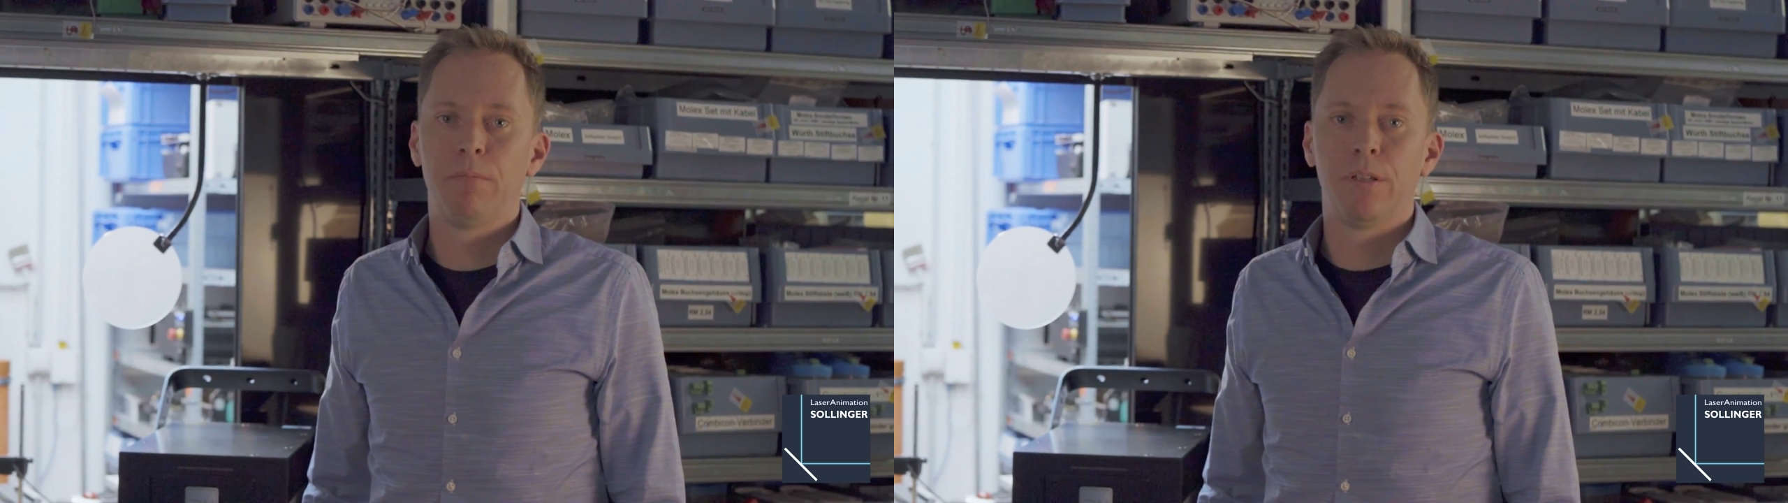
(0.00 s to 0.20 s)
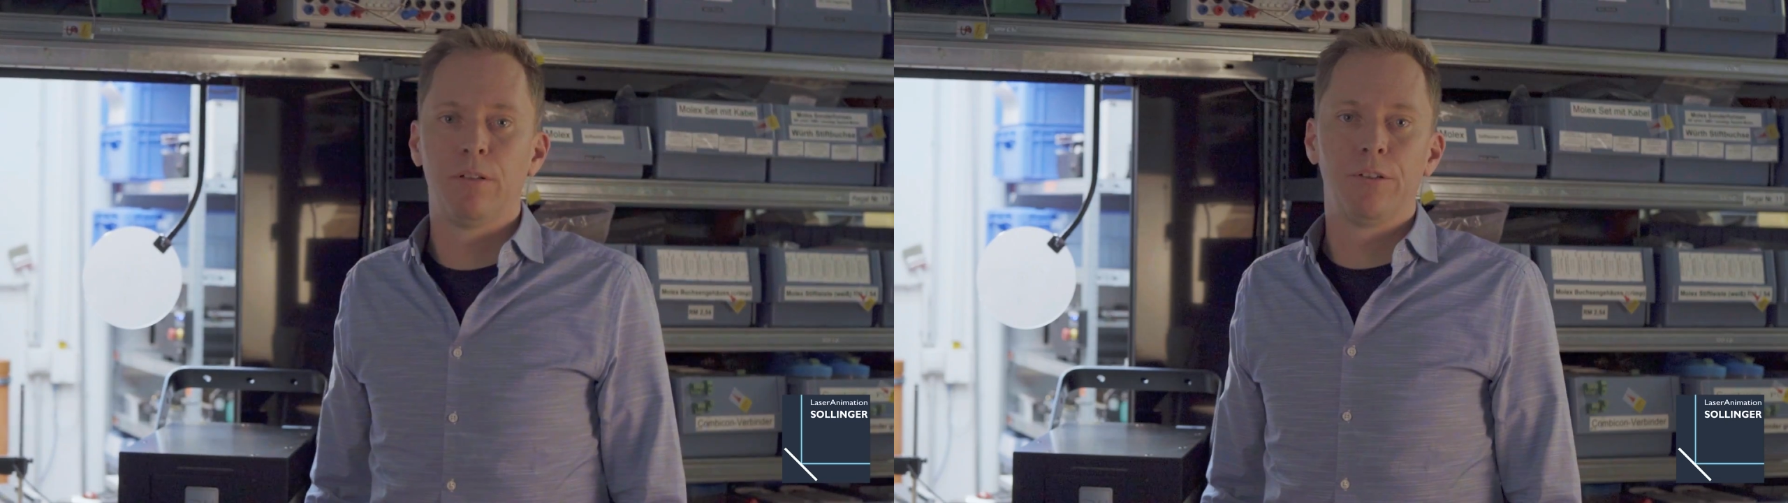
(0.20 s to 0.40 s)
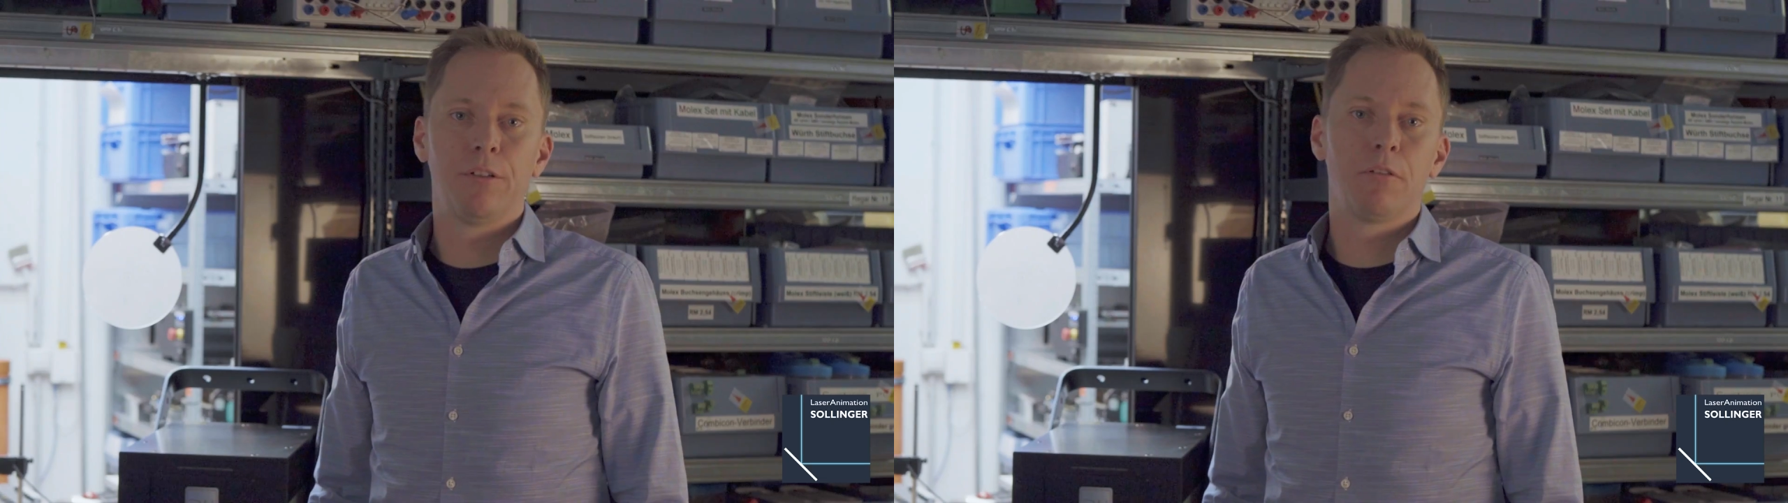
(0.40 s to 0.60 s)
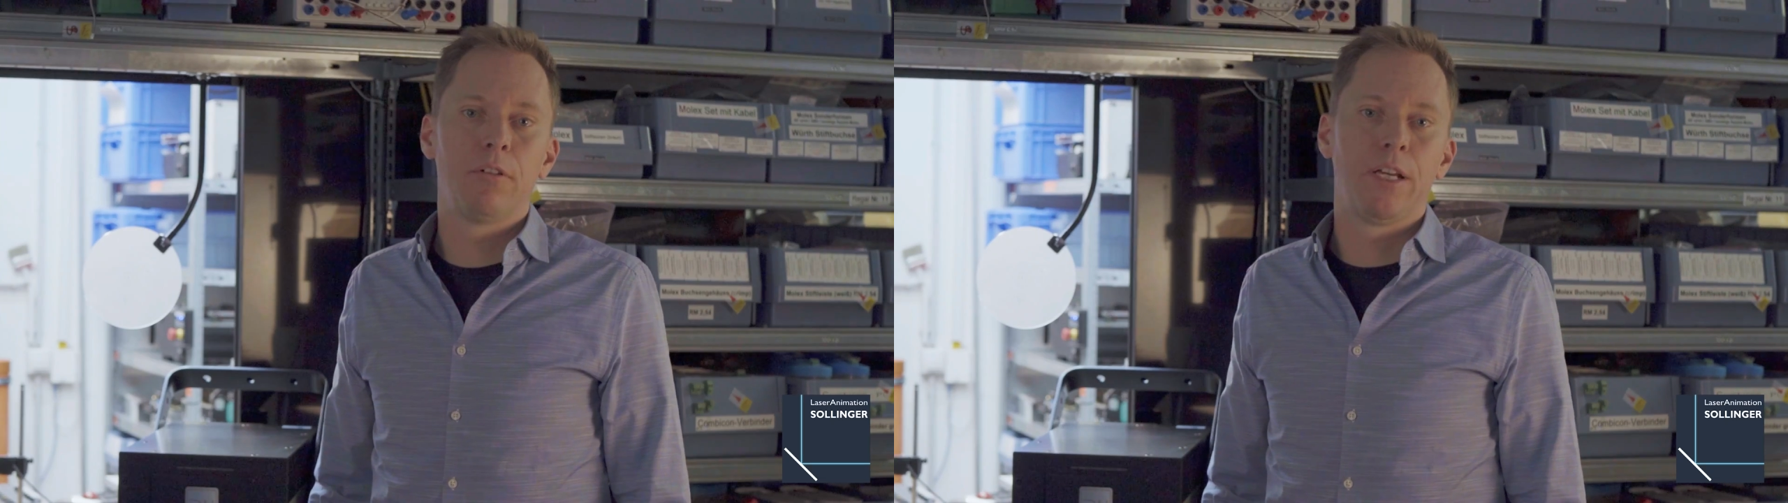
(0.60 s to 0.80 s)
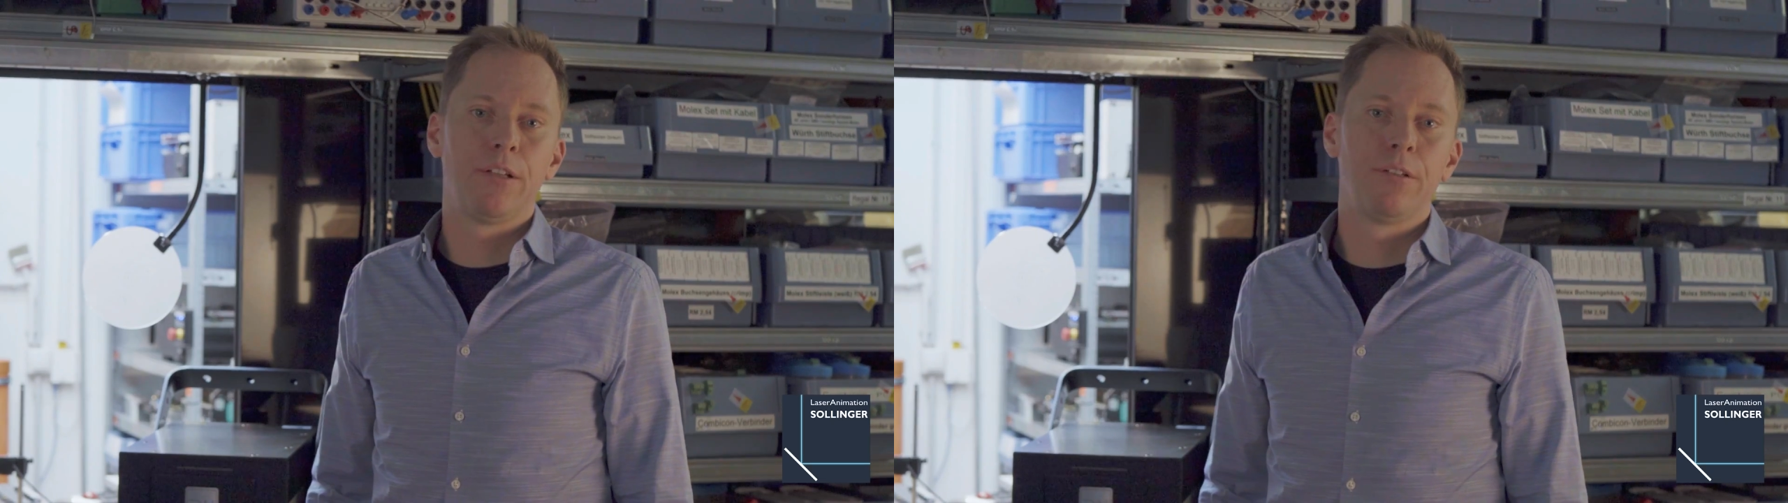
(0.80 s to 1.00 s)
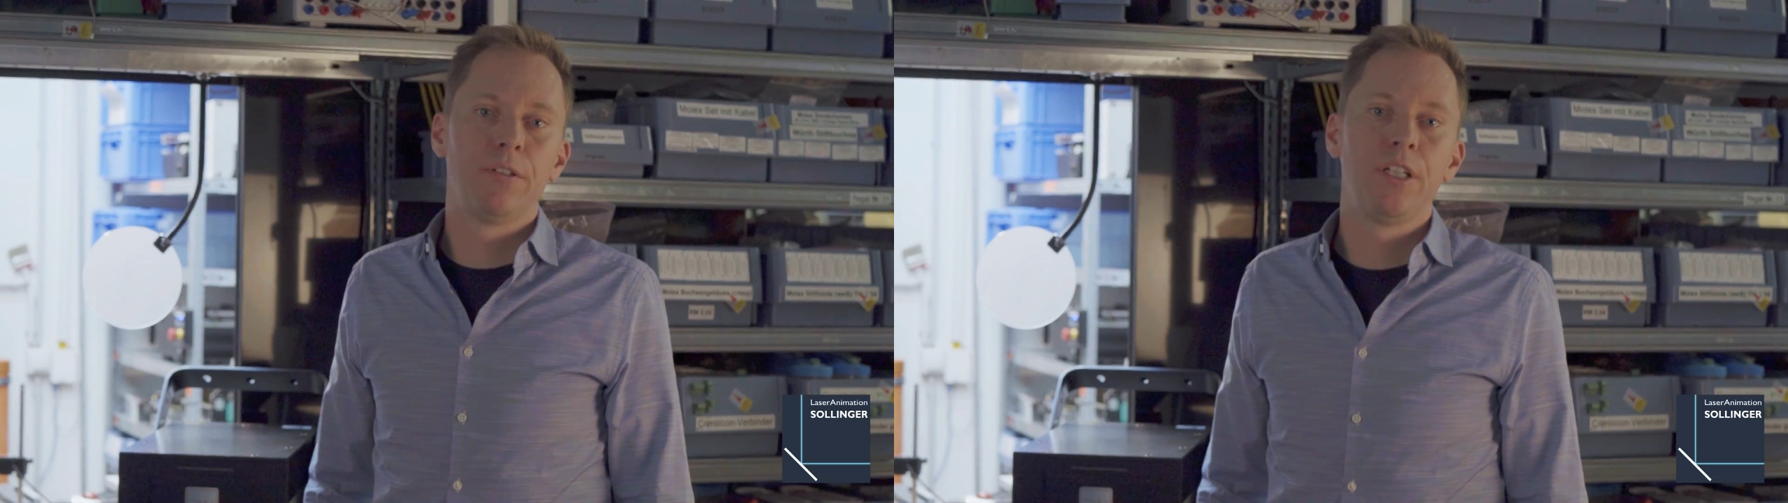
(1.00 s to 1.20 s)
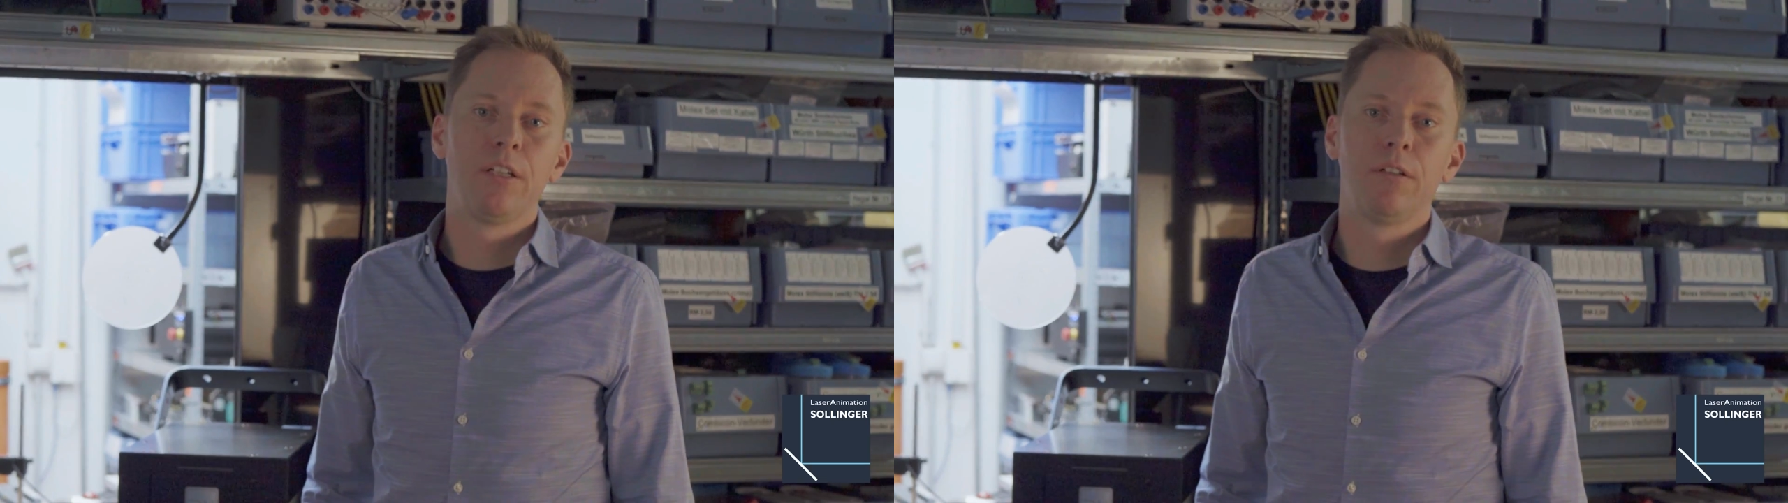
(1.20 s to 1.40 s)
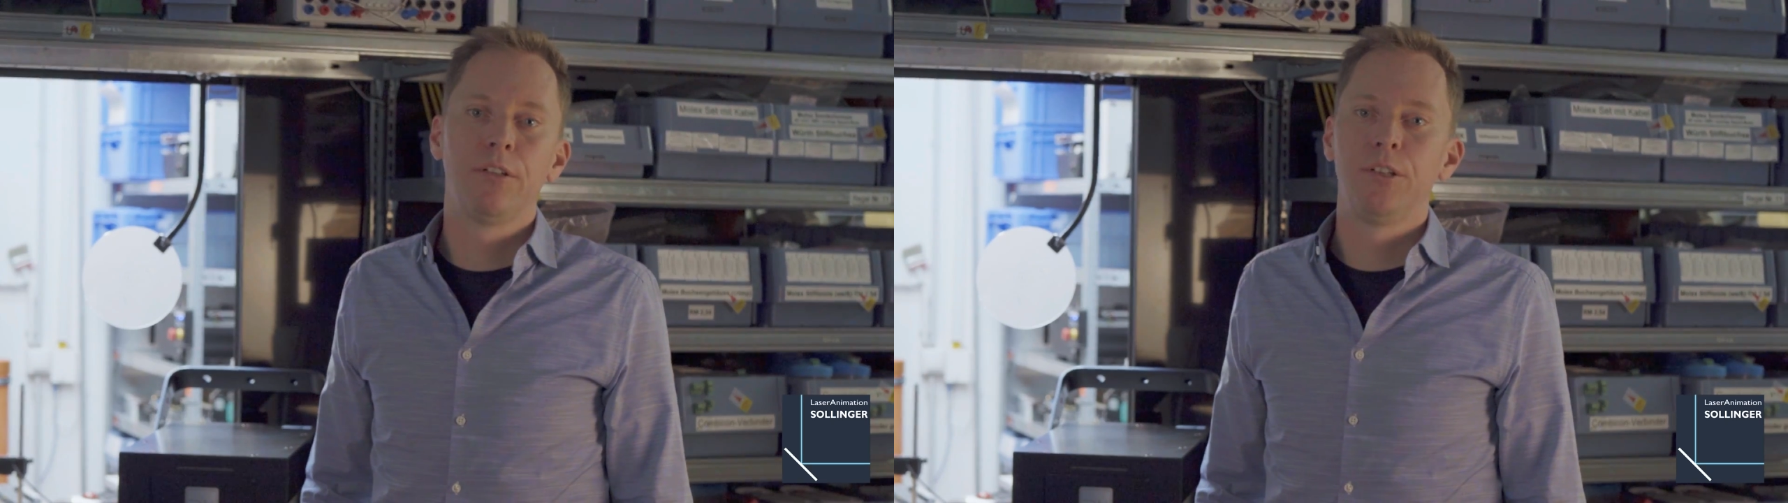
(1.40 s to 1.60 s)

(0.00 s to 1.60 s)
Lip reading: but also create a unique